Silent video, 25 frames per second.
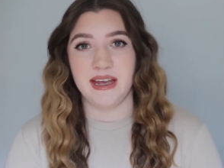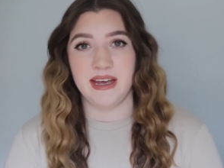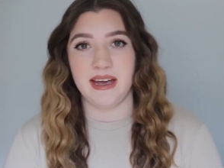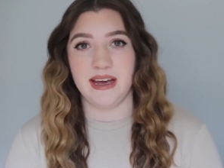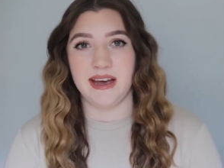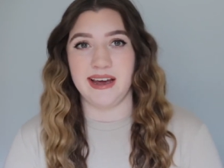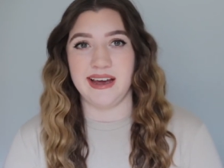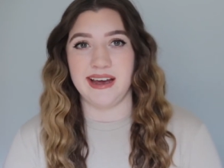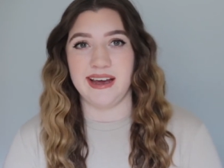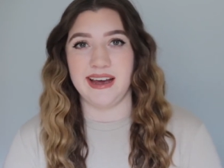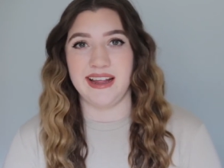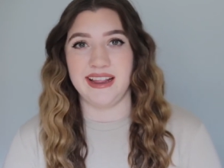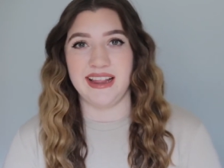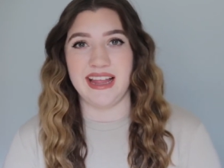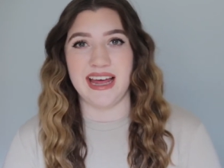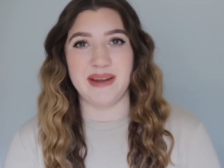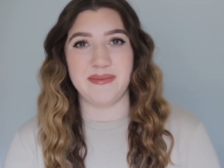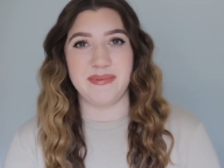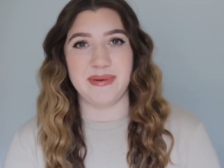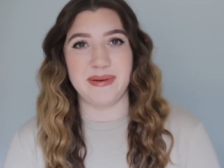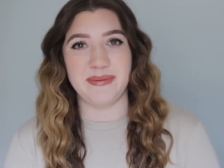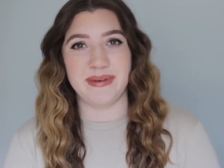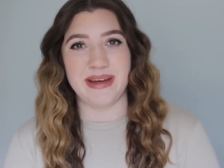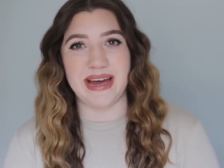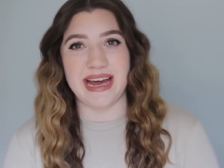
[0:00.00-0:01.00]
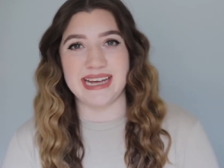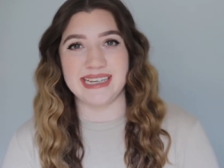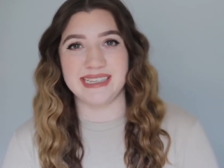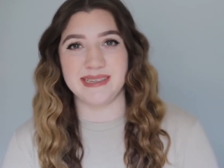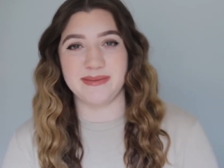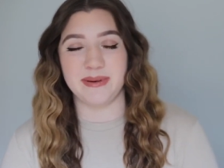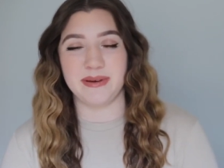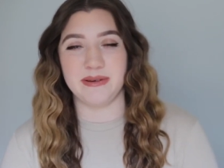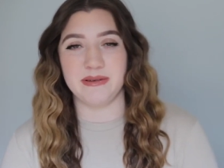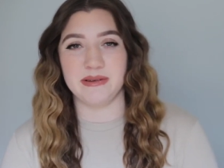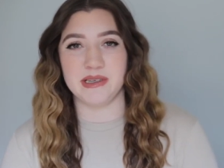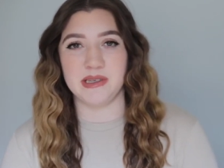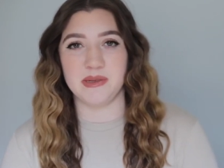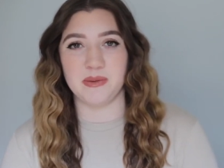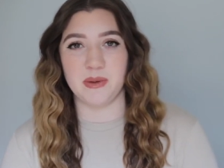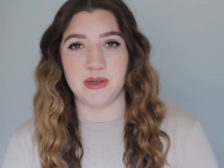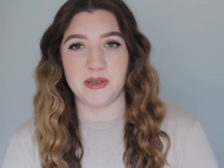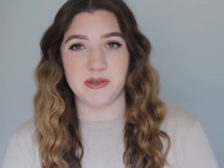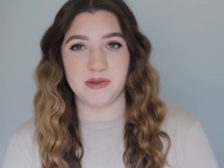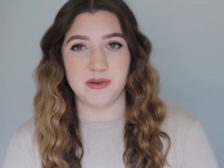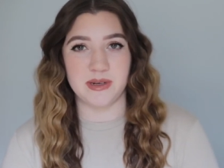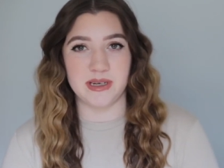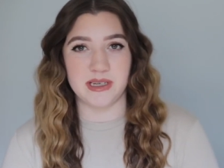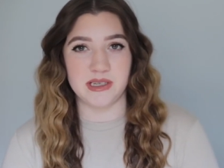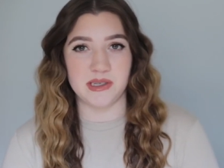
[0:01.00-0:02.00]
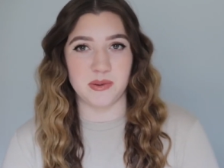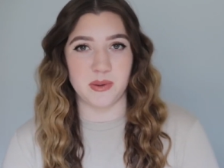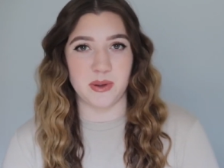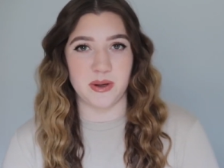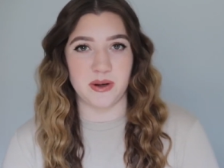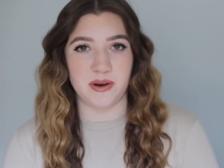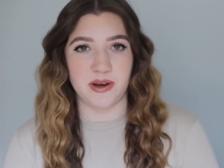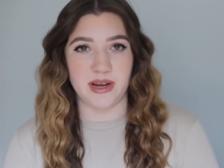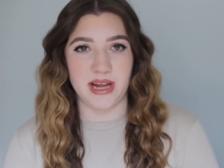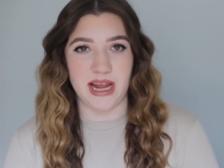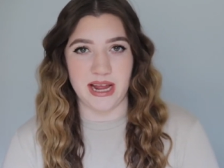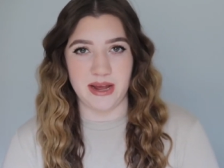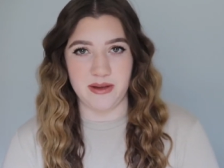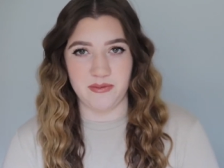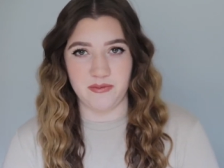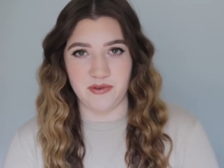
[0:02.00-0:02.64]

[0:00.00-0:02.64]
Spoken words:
A lot of people ask me where Sweltering Sweater came